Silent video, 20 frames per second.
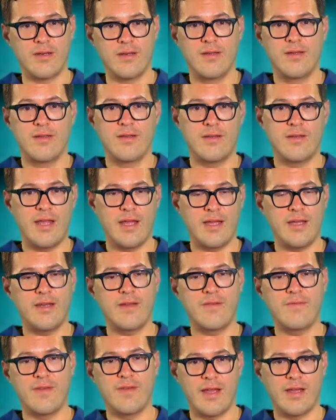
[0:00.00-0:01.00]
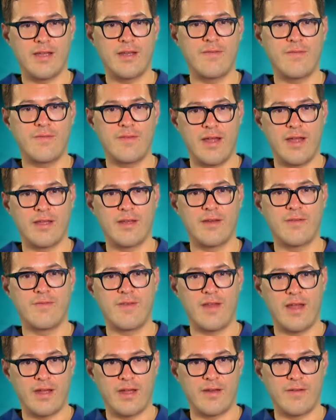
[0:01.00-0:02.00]
Negative, negative, negative,
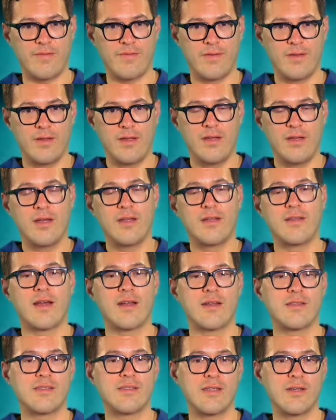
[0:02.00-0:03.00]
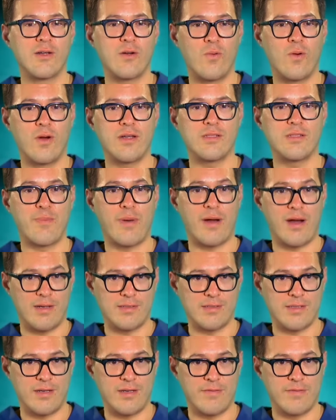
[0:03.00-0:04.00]
negative. Not a single one is
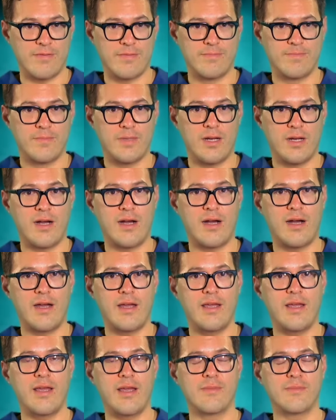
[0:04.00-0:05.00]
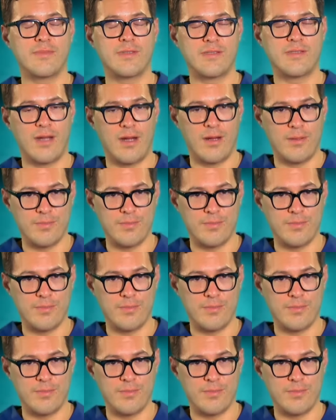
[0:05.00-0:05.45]
positive. I am stumped.